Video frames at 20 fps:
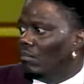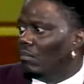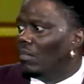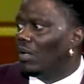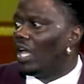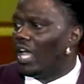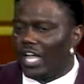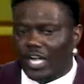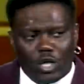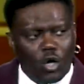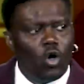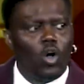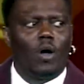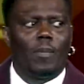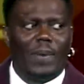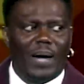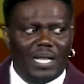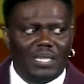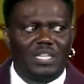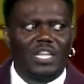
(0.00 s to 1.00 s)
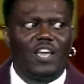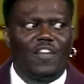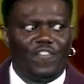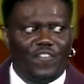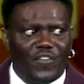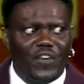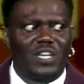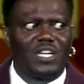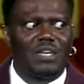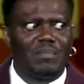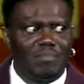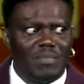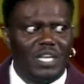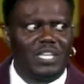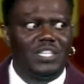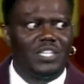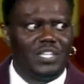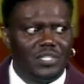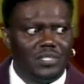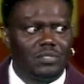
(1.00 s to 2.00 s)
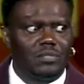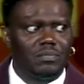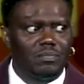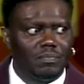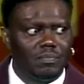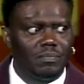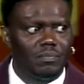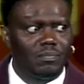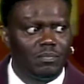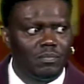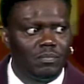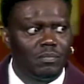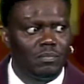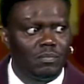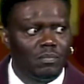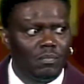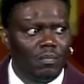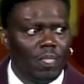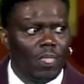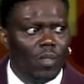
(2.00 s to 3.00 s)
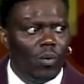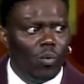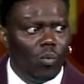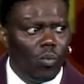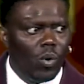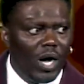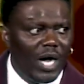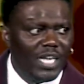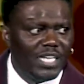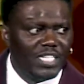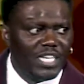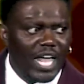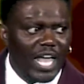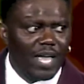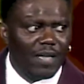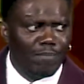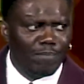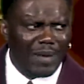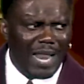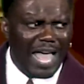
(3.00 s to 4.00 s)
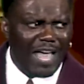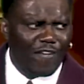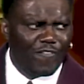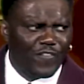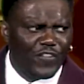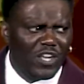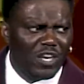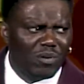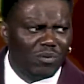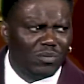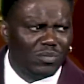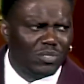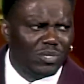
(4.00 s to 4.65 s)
and go about their fucking business. One day, black funeral,